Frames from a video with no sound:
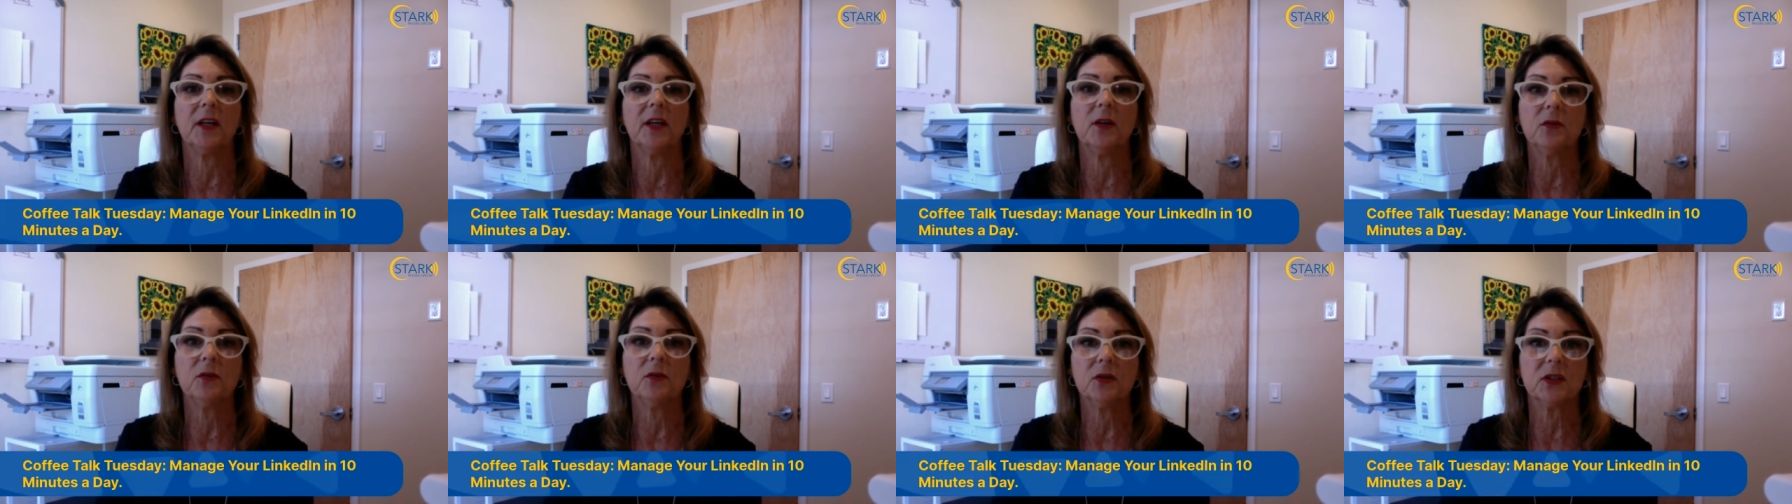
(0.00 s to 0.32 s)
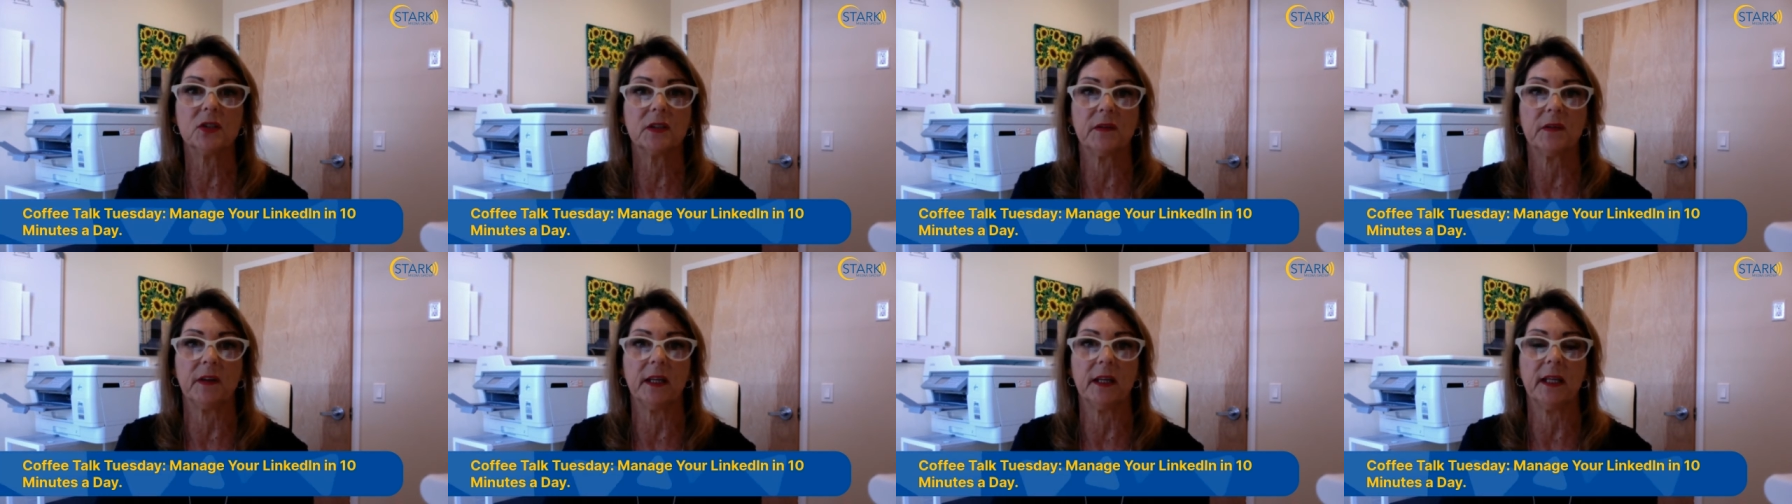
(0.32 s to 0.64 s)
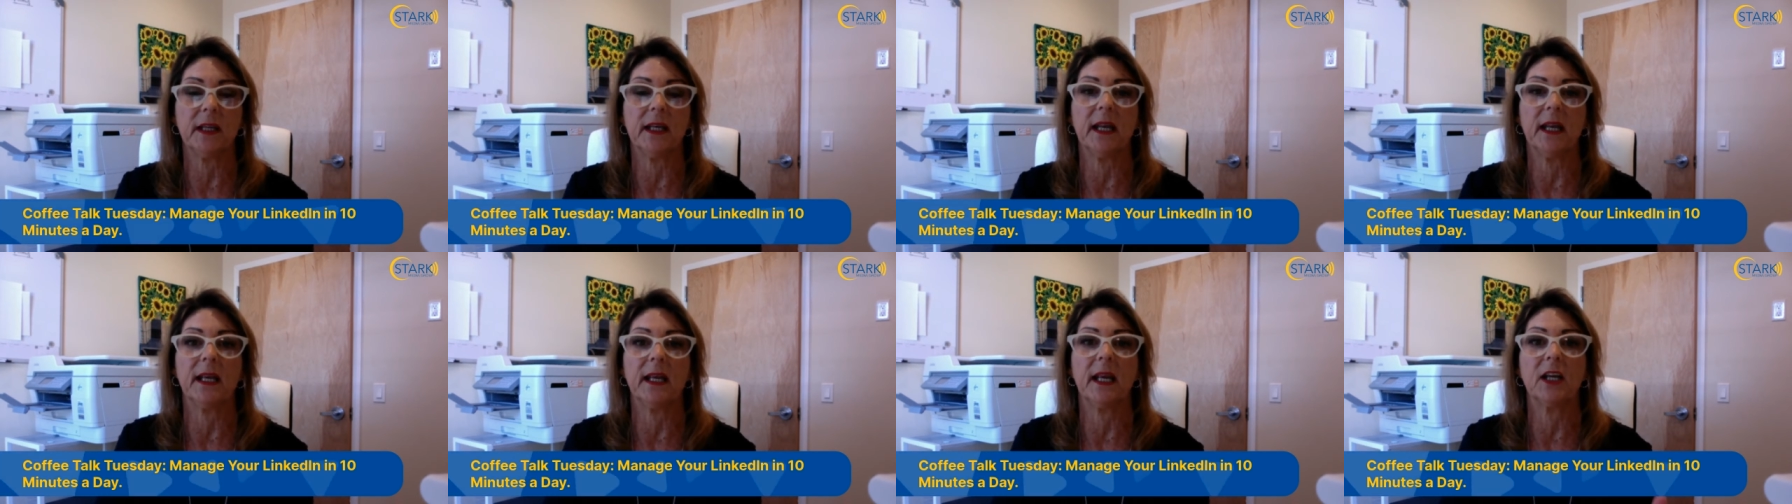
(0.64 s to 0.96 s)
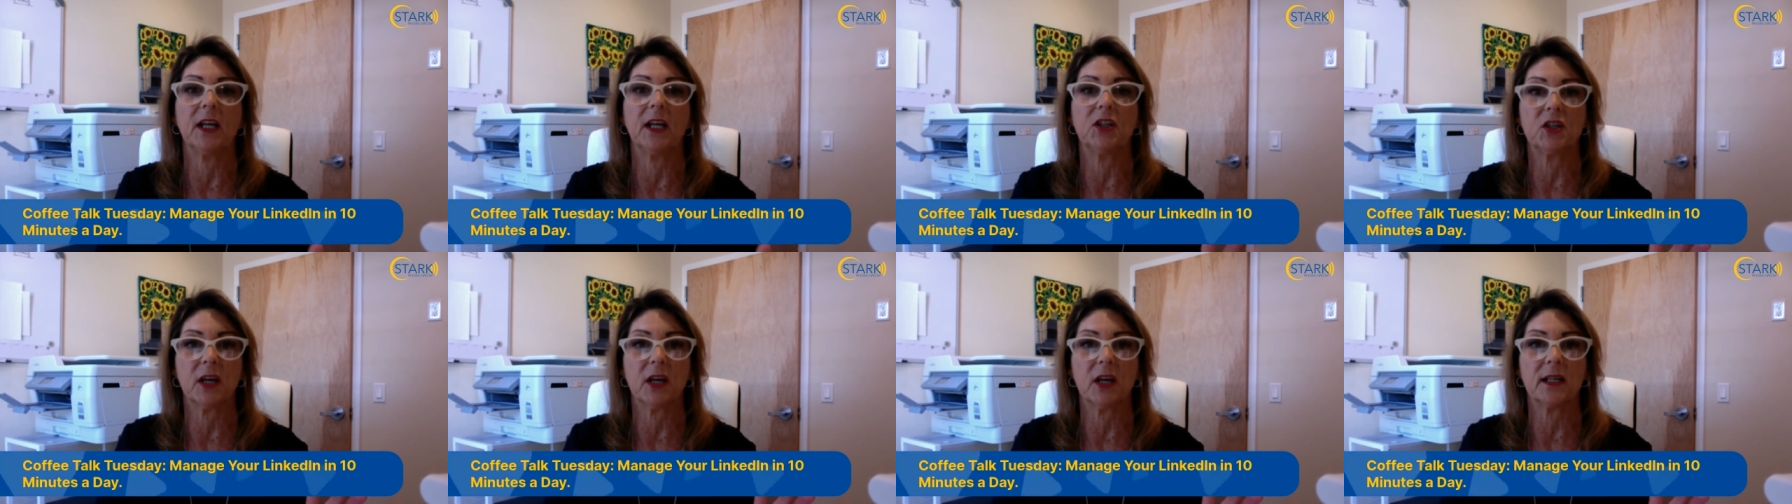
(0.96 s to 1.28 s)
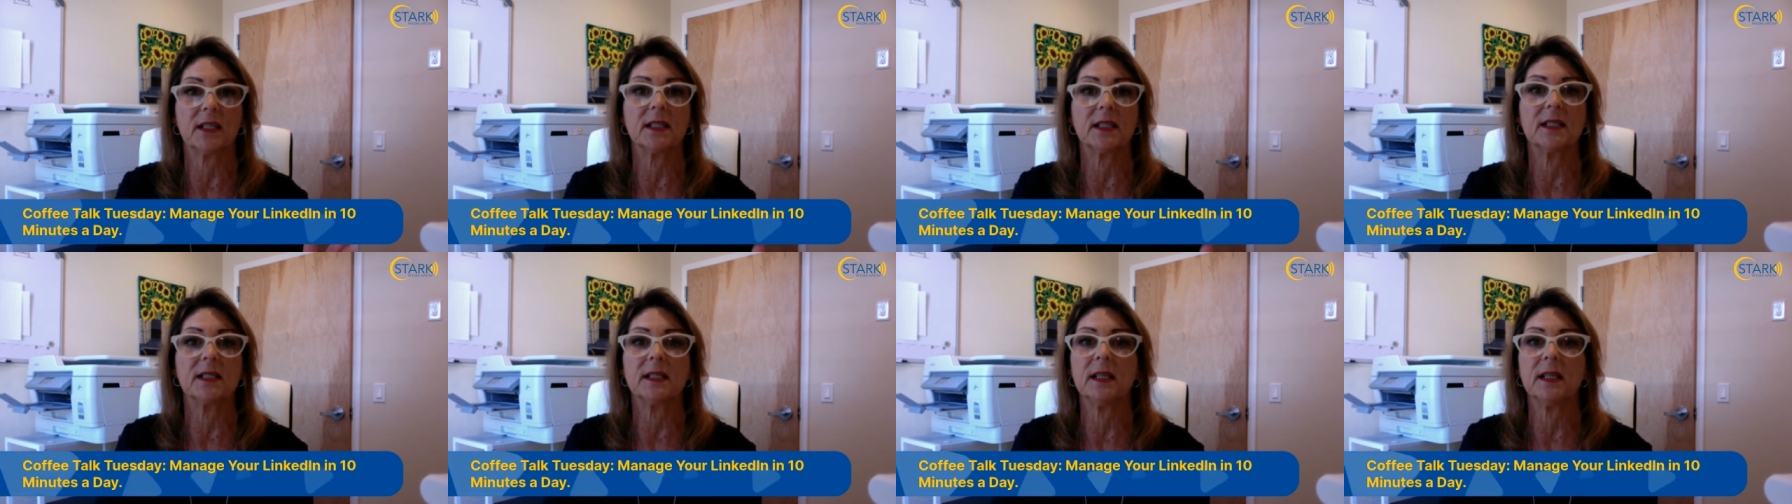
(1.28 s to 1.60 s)
news feed and I
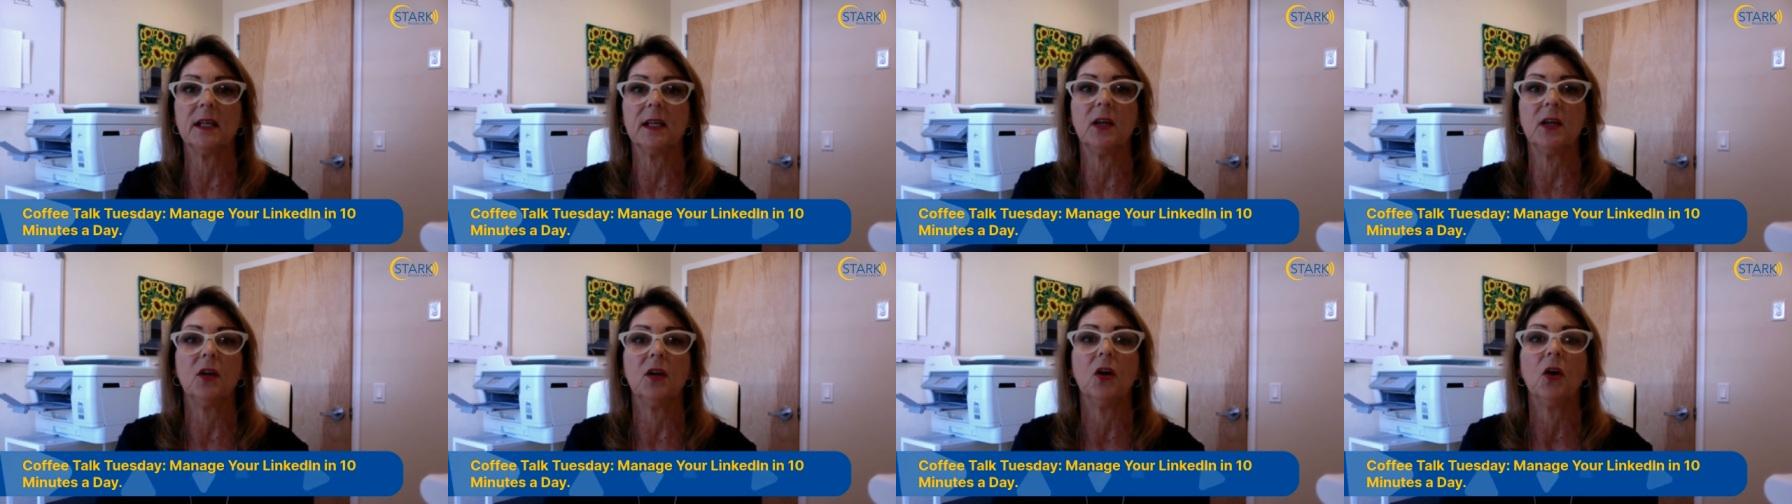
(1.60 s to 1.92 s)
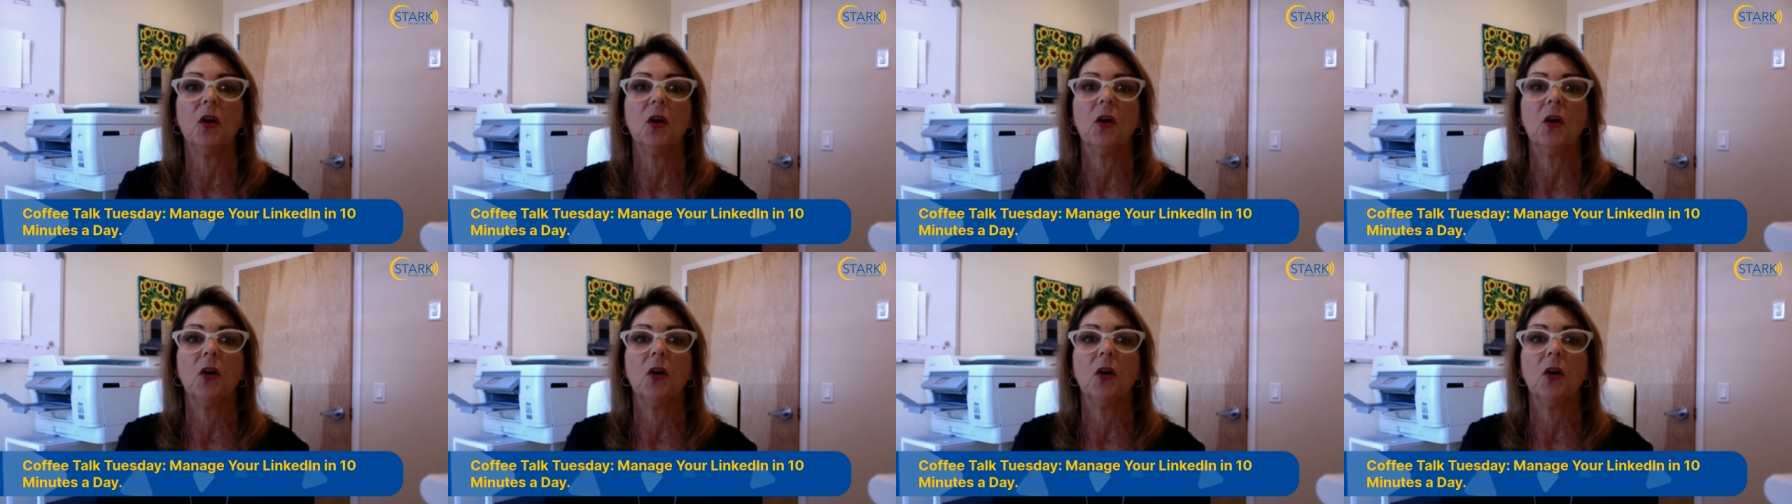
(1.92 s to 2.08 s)
check to see